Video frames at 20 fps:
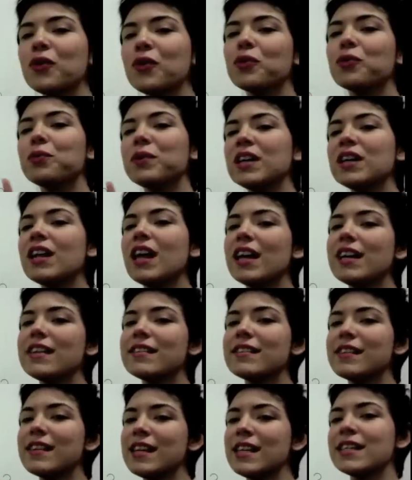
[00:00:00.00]

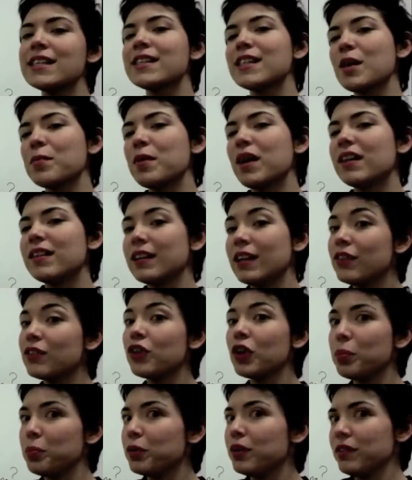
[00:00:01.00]
realize this about the
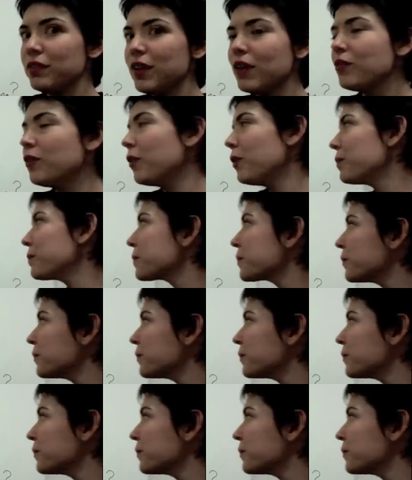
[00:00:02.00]
interpretive level.